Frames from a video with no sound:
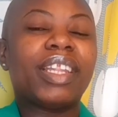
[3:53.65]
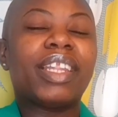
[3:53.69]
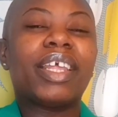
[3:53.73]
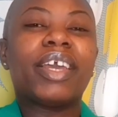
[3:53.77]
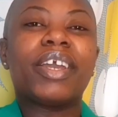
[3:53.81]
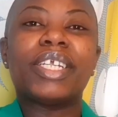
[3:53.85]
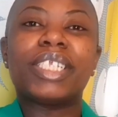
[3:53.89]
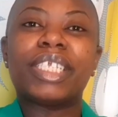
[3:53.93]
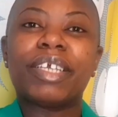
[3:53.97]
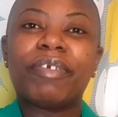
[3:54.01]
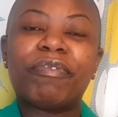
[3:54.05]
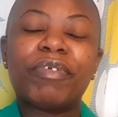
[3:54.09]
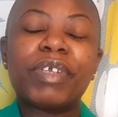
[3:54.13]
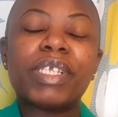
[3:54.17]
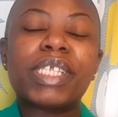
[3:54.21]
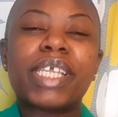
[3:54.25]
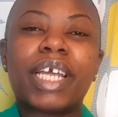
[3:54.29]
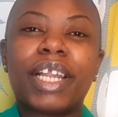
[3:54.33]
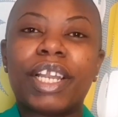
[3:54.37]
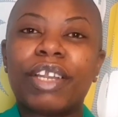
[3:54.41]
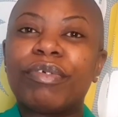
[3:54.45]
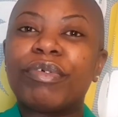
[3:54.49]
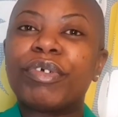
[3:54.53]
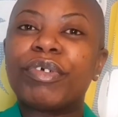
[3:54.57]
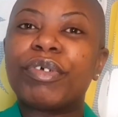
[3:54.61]
there are different
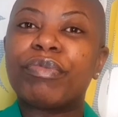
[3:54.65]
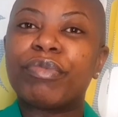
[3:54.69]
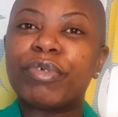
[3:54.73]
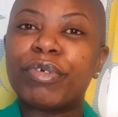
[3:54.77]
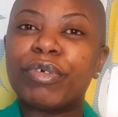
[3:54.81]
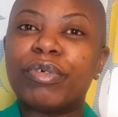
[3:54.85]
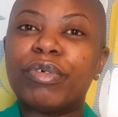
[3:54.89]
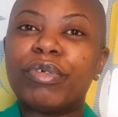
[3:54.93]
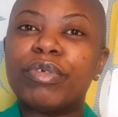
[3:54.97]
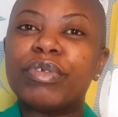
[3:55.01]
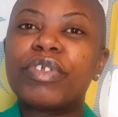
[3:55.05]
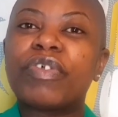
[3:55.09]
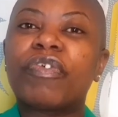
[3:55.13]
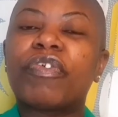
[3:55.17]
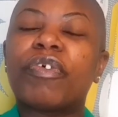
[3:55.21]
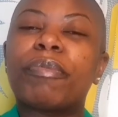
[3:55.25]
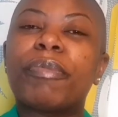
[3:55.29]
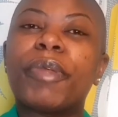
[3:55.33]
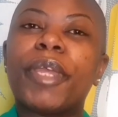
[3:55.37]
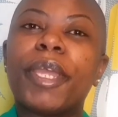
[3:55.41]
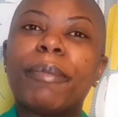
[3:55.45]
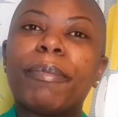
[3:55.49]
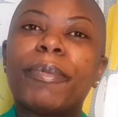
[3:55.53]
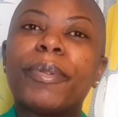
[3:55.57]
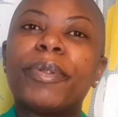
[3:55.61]
salary rules for
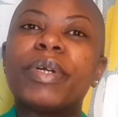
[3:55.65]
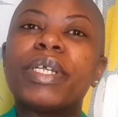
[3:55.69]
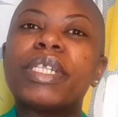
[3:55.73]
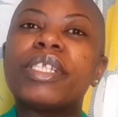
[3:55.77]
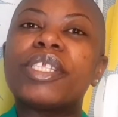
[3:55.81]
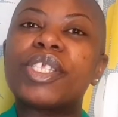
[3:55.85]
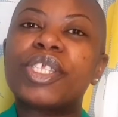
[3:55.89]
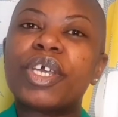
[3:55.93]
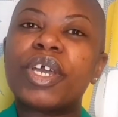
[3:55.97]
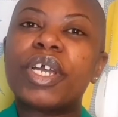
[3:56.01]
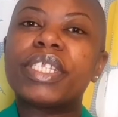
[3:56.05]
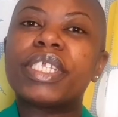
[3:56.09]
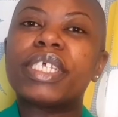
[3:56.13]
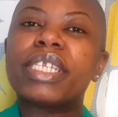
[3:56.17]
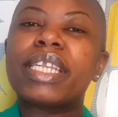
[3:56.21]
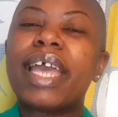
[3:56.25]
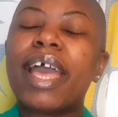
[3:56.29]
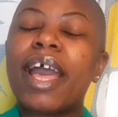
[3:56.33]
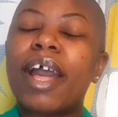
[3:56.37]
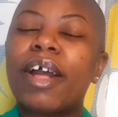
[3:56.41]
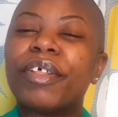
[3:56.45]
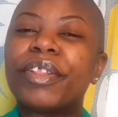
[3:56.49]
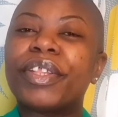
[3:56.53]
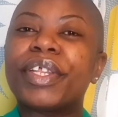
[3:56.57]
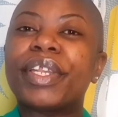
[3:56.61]
people in certain
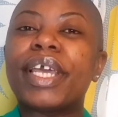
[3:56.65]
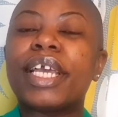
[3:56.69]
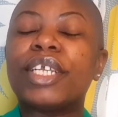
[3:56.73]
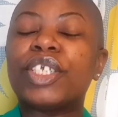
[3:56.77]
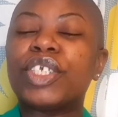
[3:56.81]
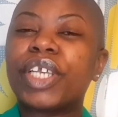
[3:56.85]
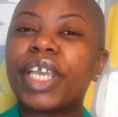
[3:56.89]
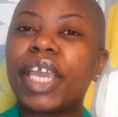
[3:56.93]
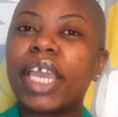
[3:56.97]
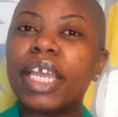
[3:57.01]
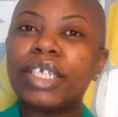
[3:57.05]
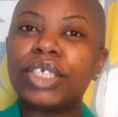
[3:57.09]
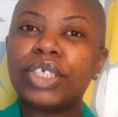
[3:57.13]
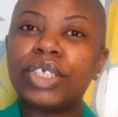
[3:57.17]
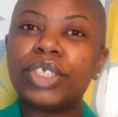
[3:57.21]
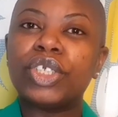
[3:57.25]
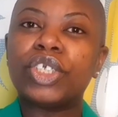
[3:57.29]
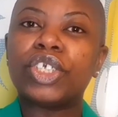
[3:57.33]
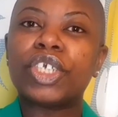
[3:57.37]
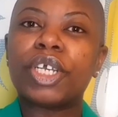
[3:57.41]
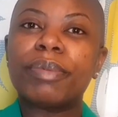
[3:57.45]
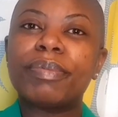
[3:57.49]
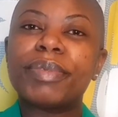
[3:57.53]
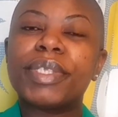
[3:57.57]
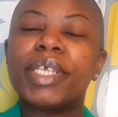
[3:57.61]
health and education
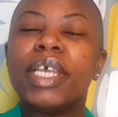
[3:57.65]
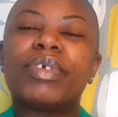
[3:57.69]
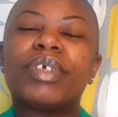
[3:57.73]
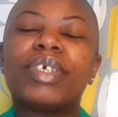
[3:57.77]
jobs.